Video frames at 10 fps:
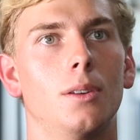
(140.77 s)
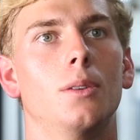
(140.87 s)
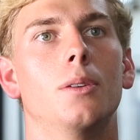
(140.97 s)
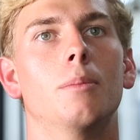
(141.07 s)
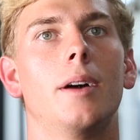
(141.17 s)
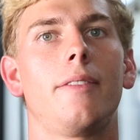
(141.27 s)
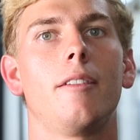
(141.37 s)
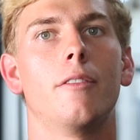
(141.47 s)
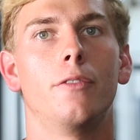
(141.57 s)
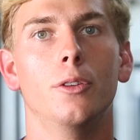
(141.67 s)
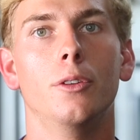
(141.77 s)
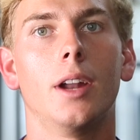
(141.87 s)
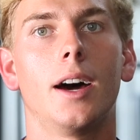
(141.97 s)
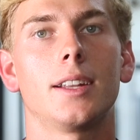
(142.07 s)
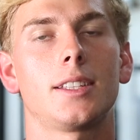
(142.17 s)
Oh, my favorite
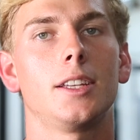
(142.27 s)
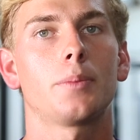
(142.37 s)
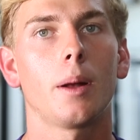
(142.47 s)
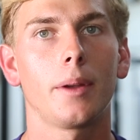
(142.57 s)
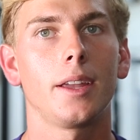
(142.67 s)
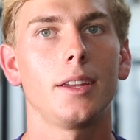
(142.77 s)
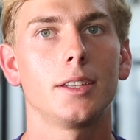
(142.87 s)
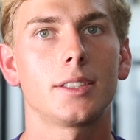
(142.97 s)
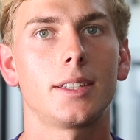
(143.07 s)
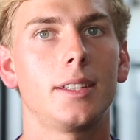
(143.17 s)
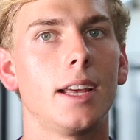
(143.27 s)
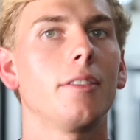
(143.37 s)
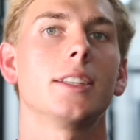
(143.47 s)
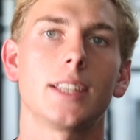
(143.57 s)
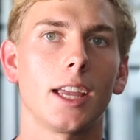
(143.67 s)
food, honestly, is probably
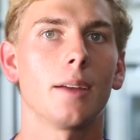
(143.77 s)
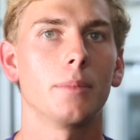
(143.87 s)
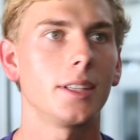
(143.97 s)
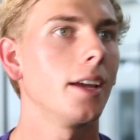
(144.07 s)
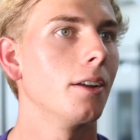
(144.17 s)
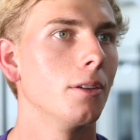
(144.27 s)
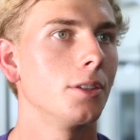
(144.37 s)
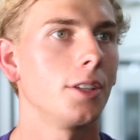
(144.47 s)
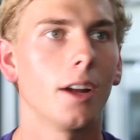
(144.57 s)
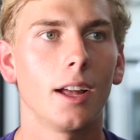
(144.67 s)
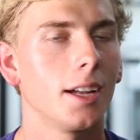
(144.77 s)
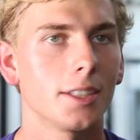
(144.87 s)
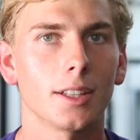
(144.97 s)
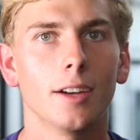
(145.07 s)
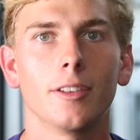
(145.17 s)
definitely steak and potatoes. You know, I
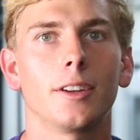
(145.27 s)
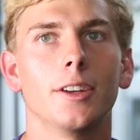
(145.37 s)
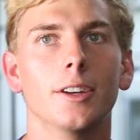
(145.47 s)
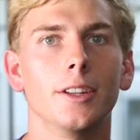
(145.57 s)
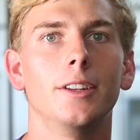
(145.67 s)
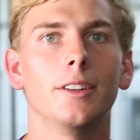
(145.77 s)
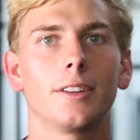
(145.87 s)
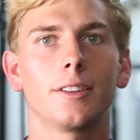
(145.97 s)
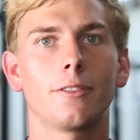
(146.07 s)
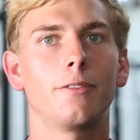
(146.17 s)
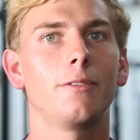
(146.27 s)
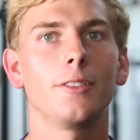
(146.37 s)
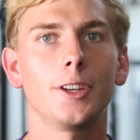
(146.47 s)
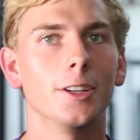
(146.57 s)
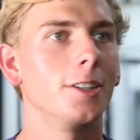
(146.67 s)
just love a good,
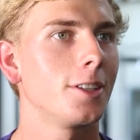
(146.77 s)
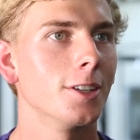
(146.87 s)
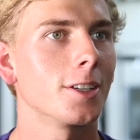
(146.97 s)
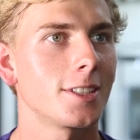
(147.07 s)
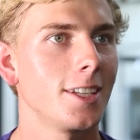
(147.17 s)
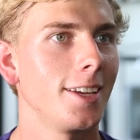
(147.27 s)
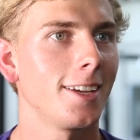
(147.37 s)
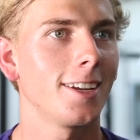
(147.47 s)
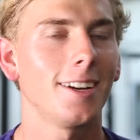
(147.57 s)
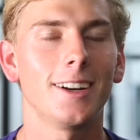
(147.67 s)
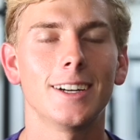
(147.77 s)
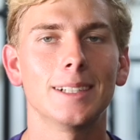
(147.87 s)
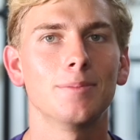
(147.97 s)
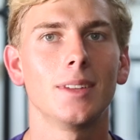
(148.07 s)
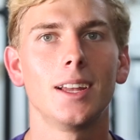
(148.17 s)
good cooked steak.
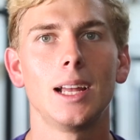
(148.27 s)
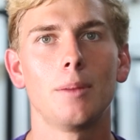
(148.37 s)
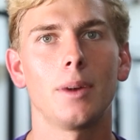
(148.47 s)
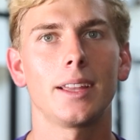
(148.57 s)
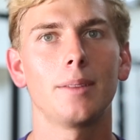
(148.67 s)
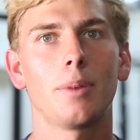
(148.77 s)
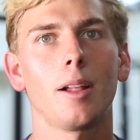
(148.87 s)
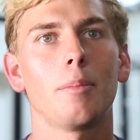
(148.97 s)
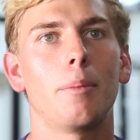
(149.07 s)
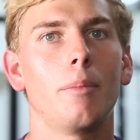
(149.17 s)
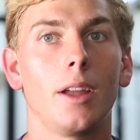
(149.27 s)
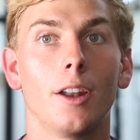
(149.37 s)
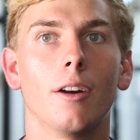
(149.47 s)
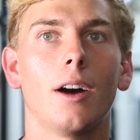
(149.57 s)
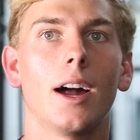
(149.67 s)
Um, like probably my,
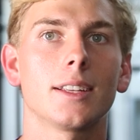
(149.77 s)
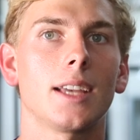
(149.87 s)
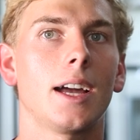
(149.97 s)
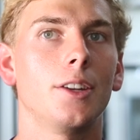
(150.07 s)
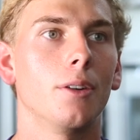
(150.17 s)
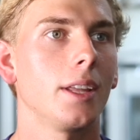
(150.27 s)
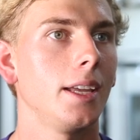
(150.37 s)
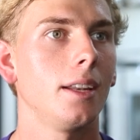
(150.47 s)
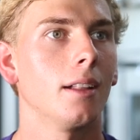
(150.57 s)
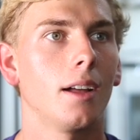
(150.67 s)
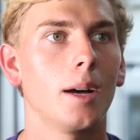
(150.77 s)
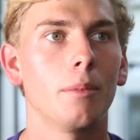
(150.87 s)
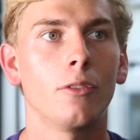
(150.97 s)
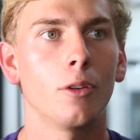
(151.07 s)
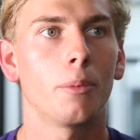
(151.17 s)
you know, honestly, I don't eat a
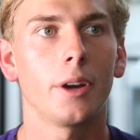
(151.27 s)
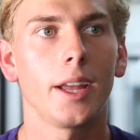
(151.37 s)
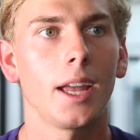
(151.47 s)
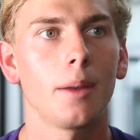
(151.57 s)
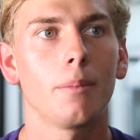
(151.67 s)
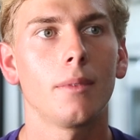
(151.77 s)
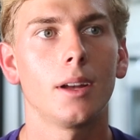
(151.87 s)
lot before pregame.